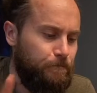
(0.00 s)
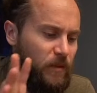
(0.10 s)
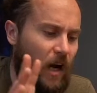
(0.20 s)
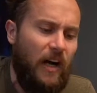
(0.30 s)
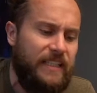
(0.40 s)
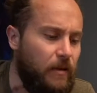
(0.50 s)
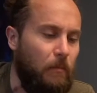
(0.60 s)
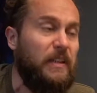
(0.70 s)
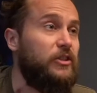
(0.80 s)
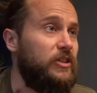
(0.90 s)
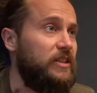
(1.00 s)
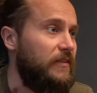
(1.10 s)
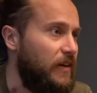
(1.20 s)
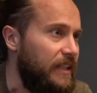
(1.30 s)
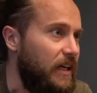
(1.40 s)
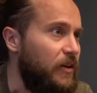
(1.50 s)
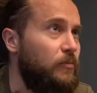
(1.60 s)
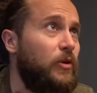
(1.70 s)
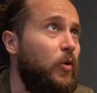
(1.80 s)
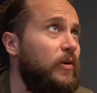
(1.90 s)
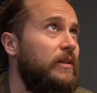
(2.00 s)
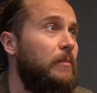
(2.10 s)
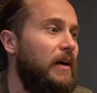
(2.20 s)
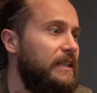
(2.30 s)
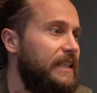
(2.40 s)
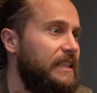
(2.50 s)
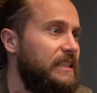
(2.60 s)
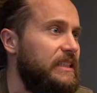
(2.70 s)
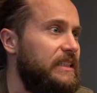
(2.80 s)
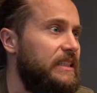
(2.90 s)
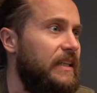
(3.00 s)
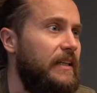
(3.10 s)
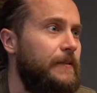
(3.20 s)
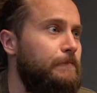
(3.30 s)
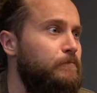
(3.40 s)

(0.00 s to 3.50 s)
I did a bunch of stuff. I, I'm recording the podcast late today